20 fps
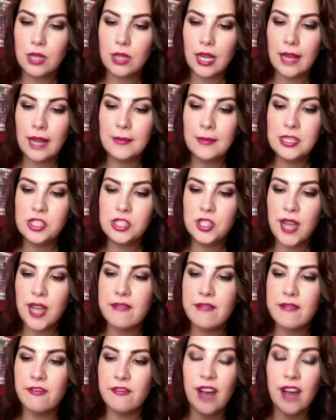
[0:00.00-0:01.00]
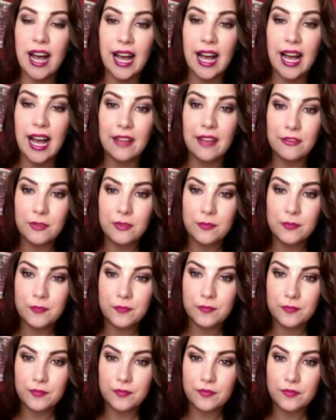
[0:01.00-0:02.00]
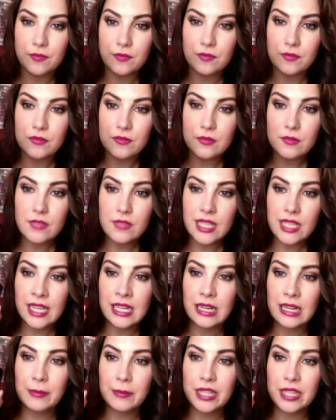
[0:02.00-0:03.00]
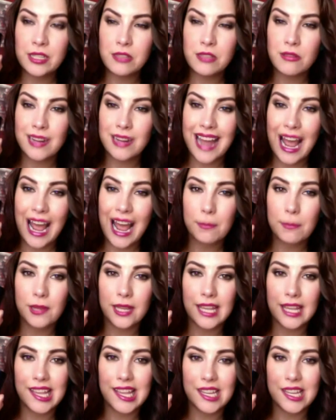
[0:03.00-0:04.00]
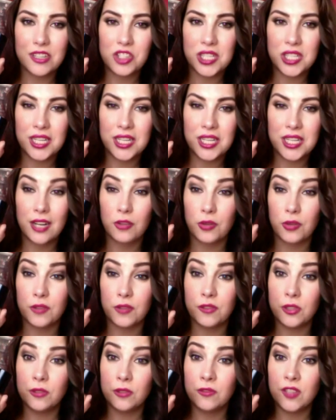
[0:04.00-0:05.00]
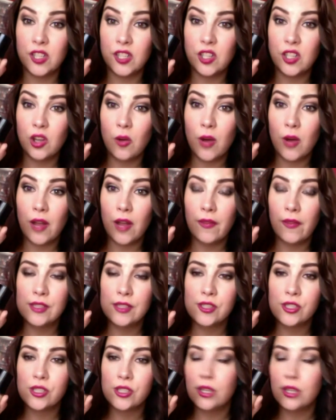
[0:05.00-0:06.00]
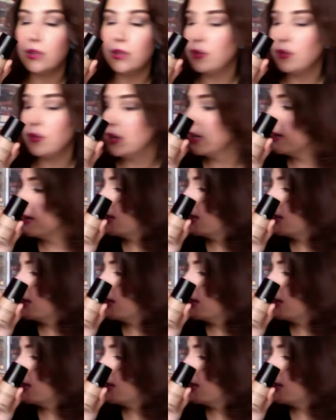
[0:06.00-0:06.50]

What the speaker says: I'm in shade 5. And I'm going to do an application and a review video on this soon,